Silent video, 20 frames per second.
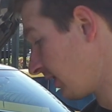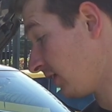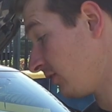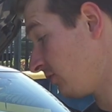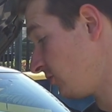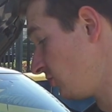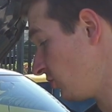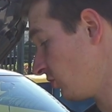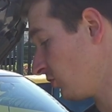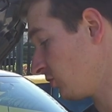
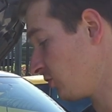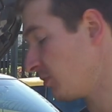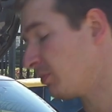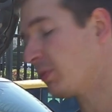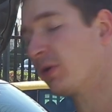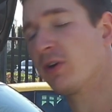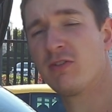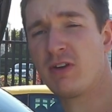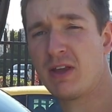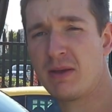is just to
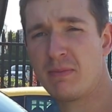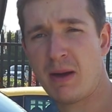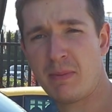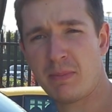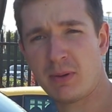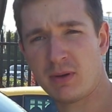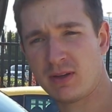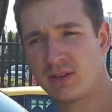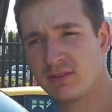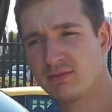put a
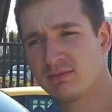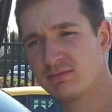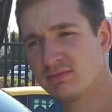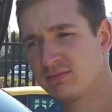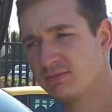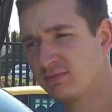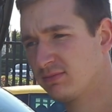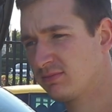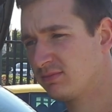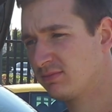remap on it
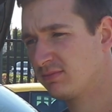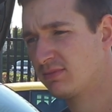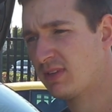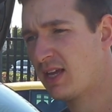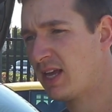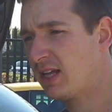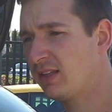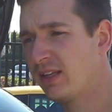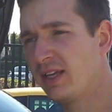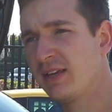
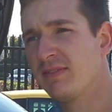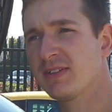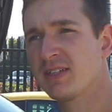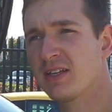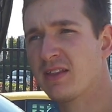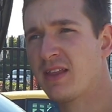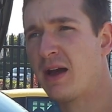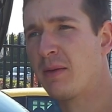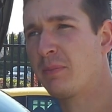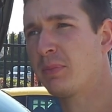and leave it
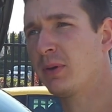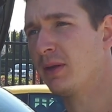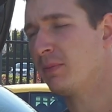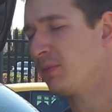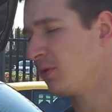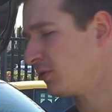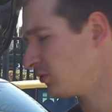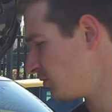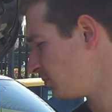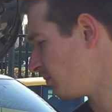at that pretty
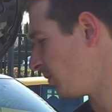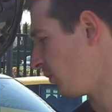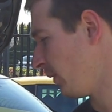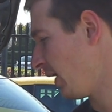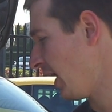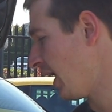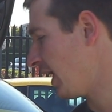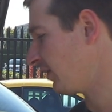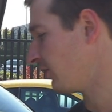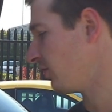much. But
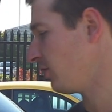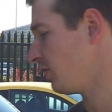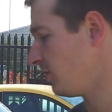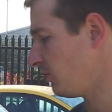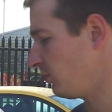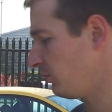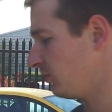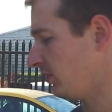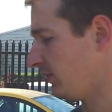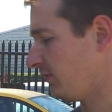we are going to
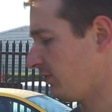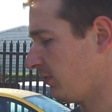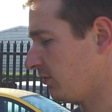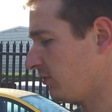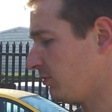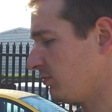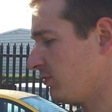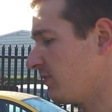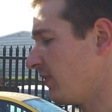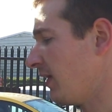use it for
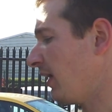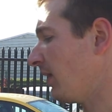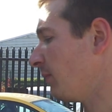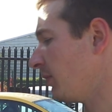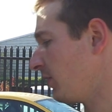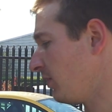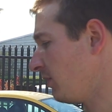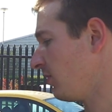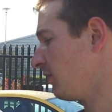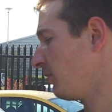some
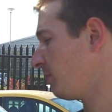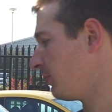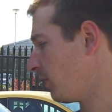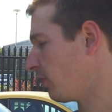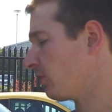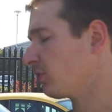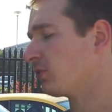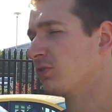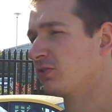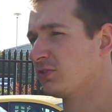development of the
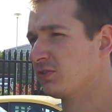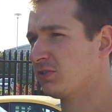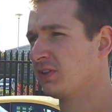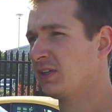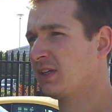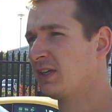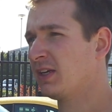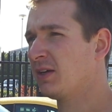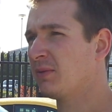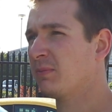products.
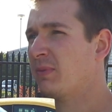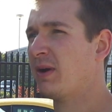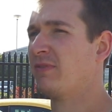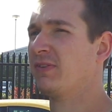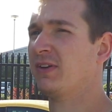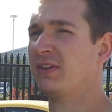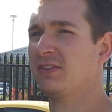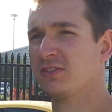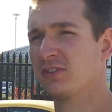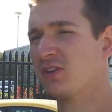But I
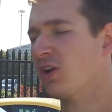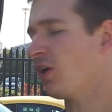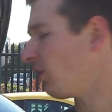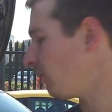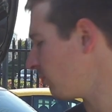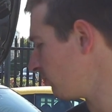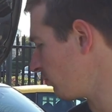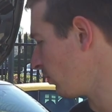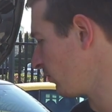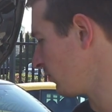think
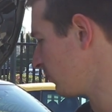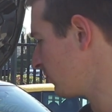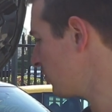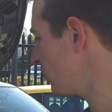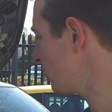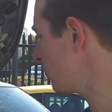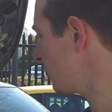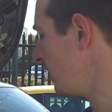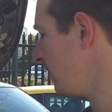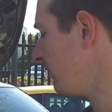Scott wants to
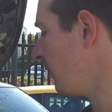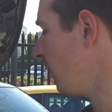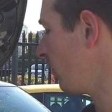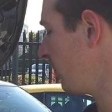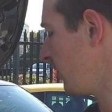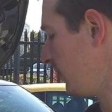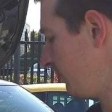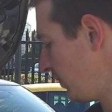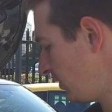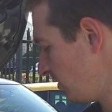just leave all
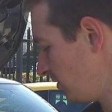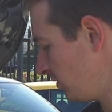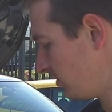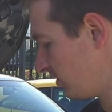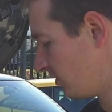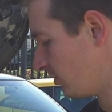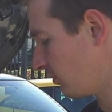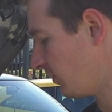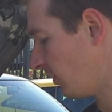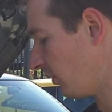the emission
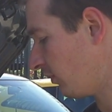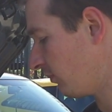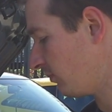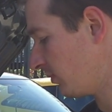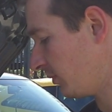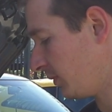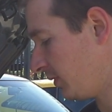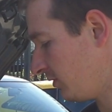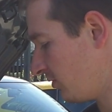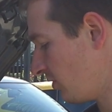stuff on
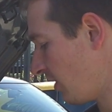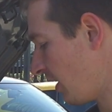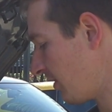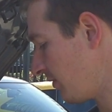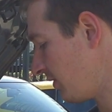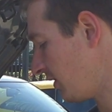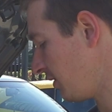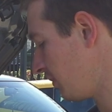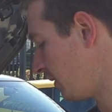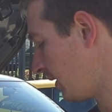for when he's
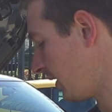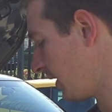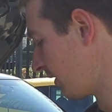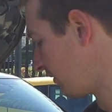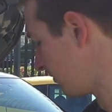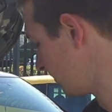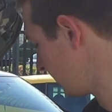driving it about,